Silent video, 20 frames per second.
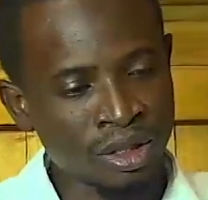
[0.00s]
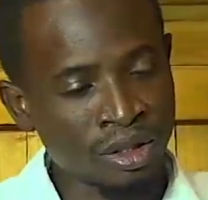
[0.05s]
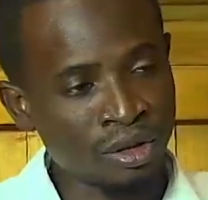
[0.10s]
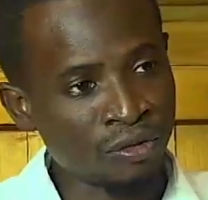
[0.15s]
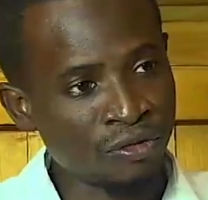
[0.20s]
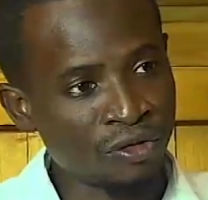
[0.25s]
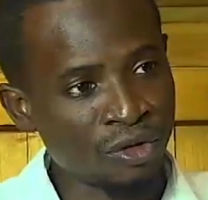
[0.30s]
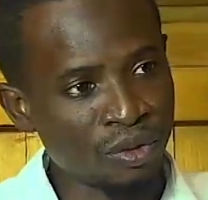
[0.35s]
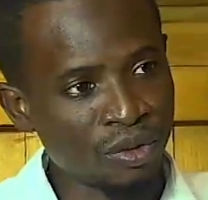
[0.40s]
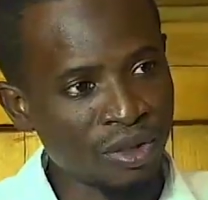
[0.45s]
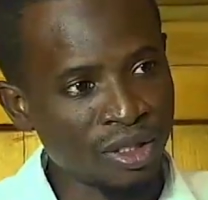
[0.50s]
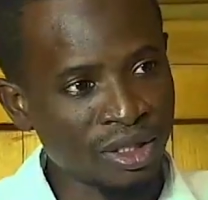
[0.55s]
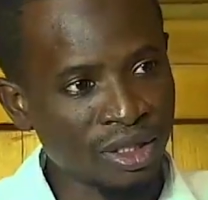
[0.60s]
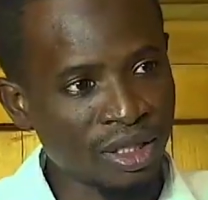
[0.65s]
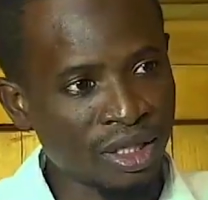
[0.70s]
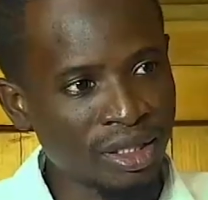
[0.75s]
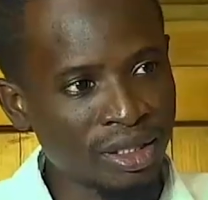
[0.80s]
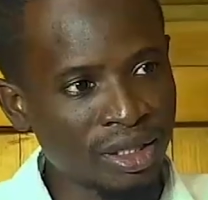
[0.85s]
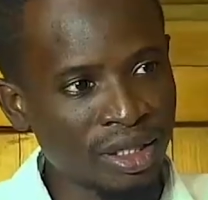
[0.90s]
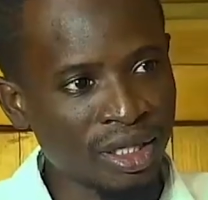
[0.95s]
tell your
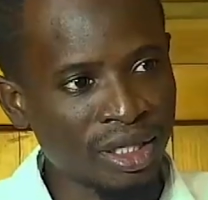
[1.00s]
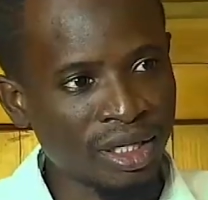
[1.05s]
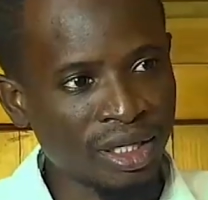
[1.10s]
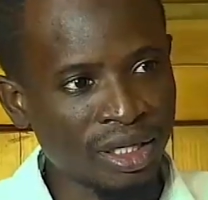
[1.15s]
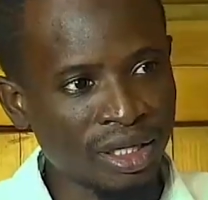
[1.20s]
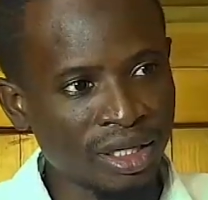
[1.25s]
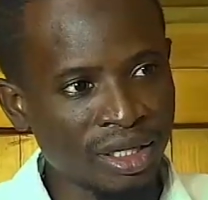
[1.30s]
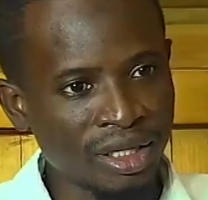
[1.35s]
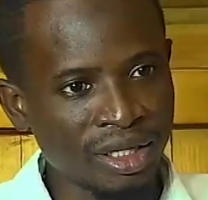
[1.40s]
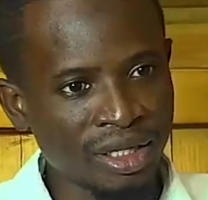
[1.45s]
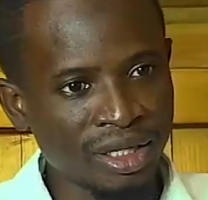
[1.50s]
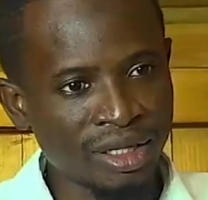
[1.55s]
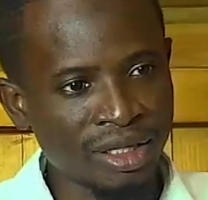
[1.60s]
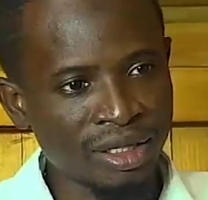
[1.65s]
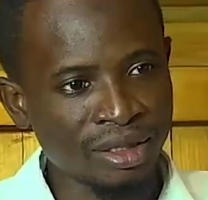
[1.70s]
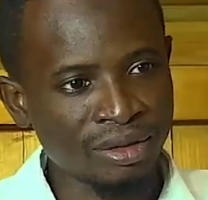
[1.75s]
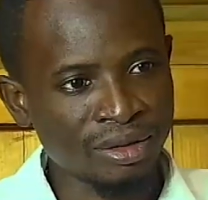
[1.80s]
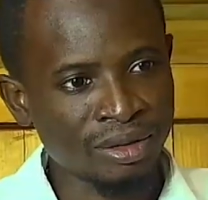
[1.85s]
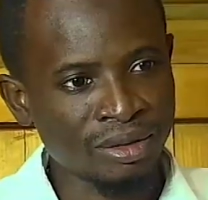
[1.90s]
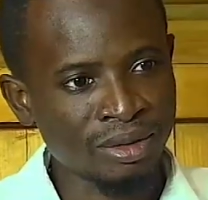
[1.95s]
viewers that
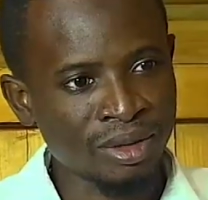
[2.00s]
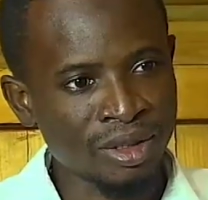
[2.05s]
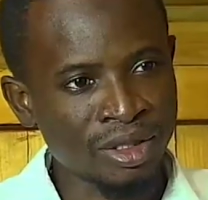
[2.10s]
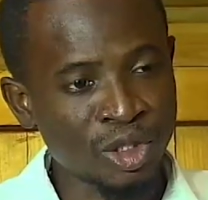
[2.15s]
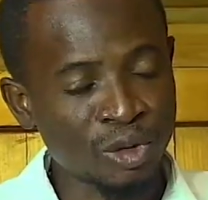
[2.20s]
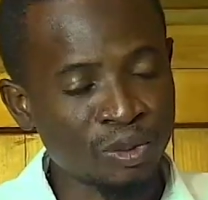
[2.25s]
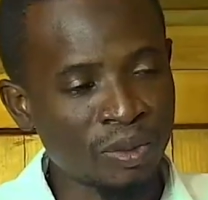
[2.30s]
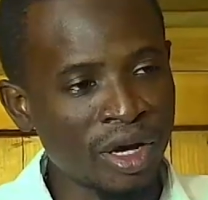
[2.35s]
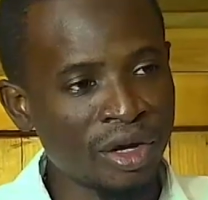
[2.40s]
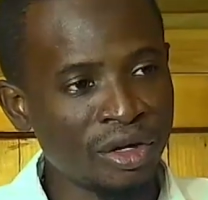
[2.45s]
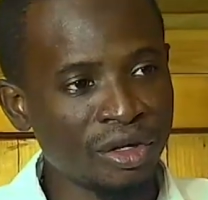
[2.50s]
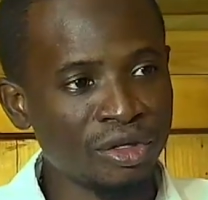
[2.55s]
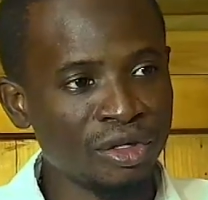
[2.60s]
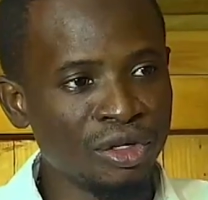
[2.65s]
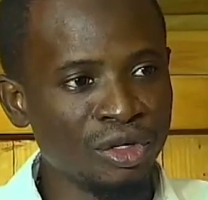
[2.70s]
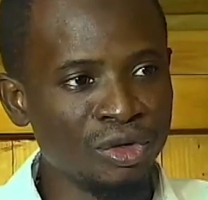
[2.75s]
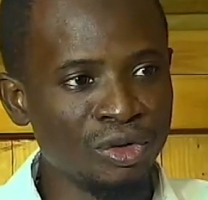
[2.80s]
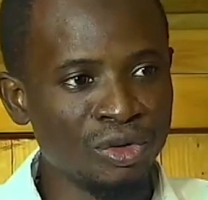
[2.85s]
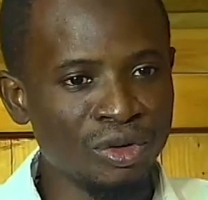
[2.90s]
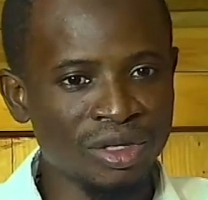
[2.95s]

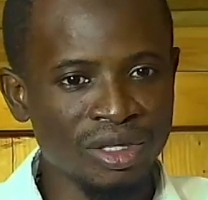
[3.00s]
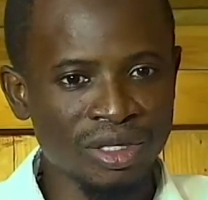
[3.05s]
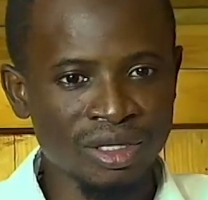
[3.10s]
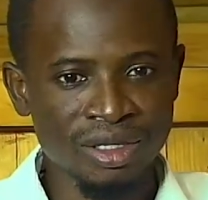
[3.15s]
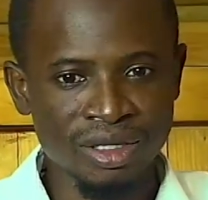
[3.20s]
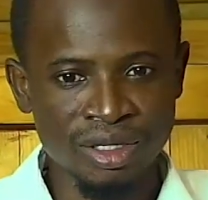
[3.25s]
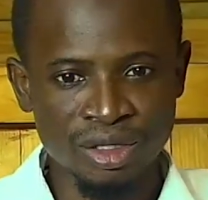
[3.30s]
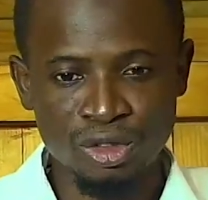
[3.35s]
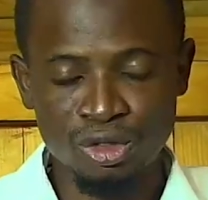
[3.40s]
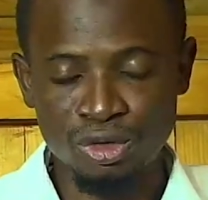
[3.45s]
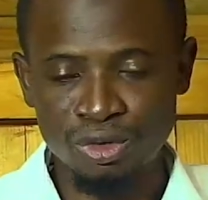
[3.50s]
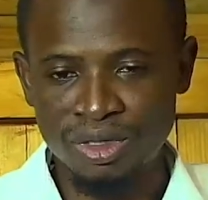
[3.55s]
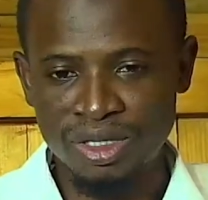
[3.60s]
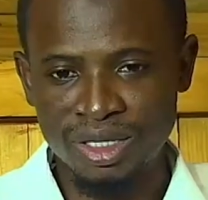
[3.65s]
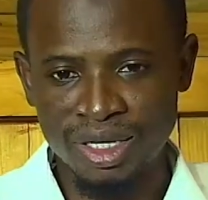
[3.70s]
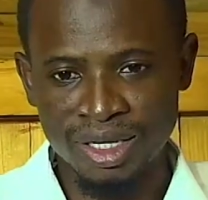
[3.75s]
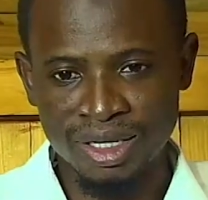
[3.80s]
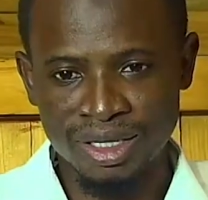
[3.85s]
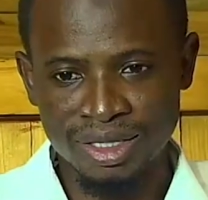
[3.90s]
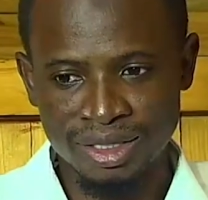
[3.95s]
inspiring the youth through
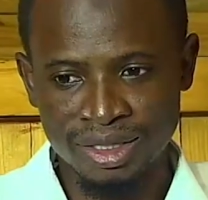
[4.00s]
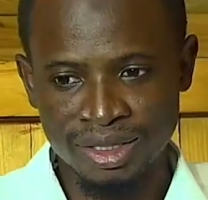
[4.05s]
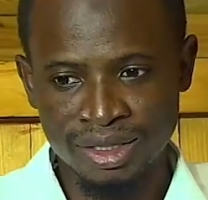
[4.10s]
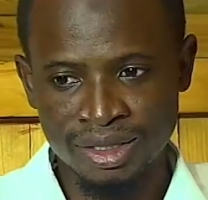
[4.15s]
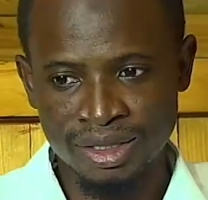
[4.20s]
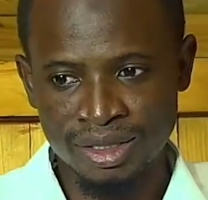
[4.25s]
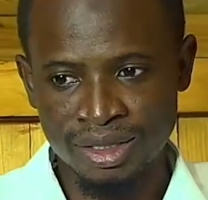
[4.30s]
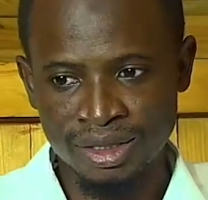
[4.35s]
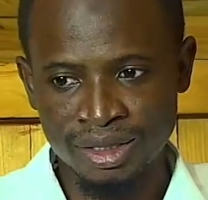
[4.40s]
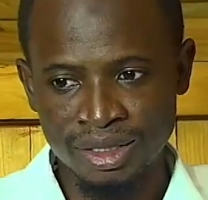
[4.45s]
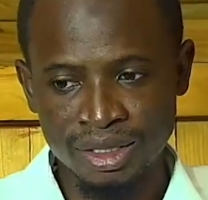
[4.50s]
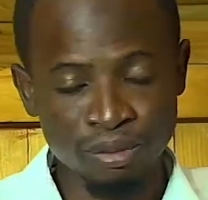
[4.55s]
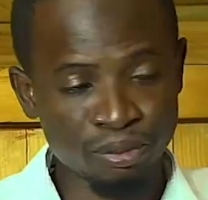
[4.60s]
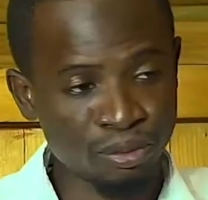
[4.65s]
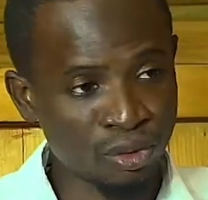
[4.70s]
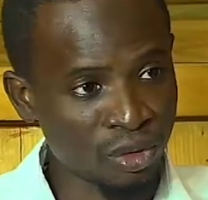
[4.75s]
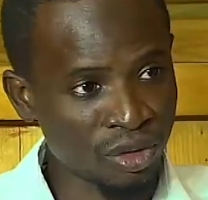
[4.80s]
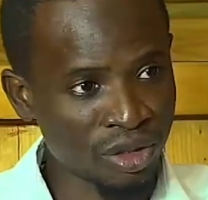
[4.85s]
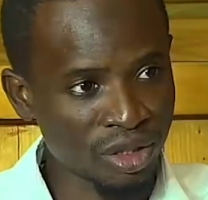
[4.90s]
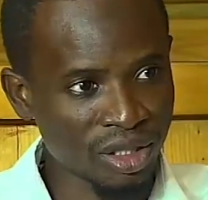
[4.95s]
tech is still
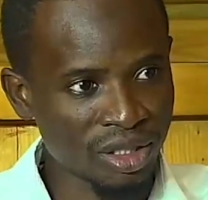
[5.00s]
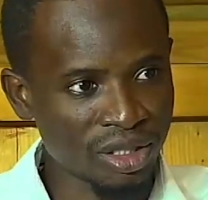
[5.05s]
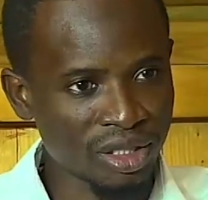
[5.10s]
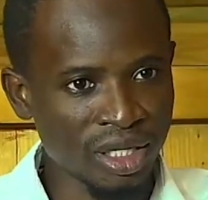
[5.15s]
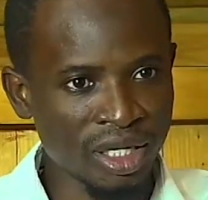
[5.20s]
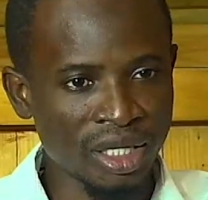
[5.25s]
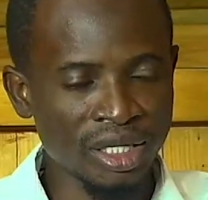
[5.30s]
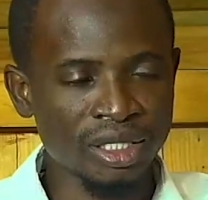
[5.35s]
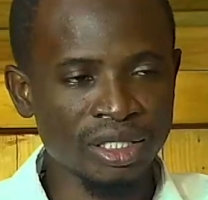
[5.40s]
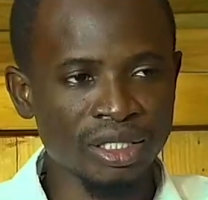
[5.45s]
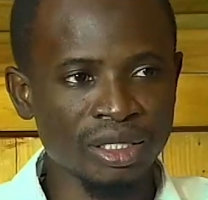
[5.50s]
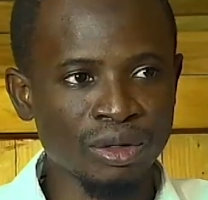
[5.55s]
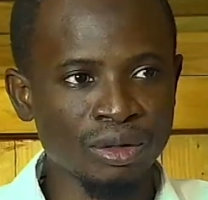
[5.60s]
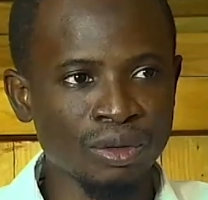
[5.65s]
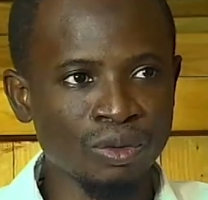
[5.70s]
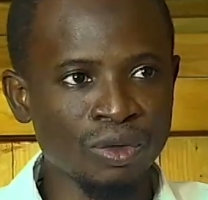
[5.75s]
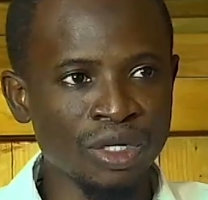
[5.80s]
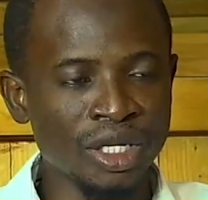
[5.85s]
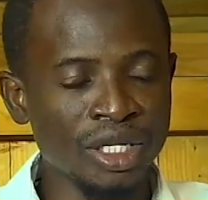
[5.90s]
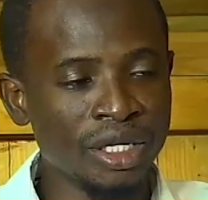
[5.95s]
in process, and
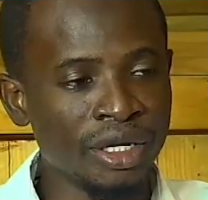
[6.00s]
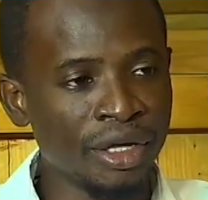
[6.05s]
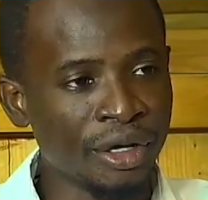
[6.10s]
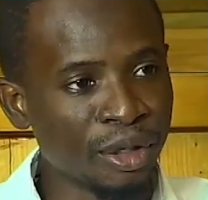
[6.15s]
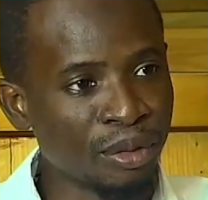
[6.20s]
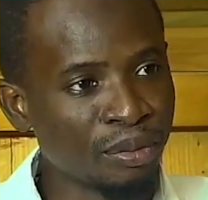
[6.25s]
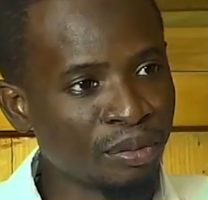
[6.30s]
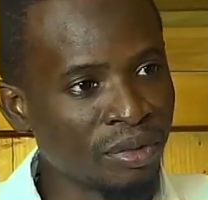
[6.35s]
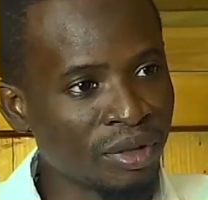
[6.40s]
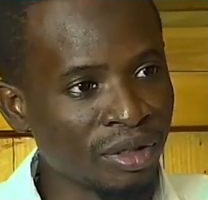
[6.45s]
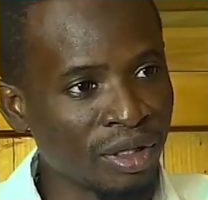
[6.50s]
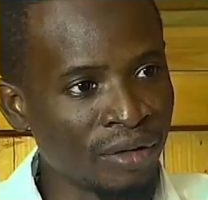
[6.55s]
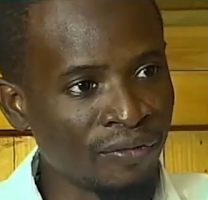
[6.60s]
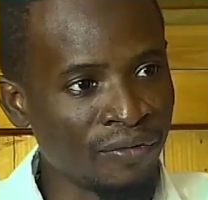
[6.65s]
we need help.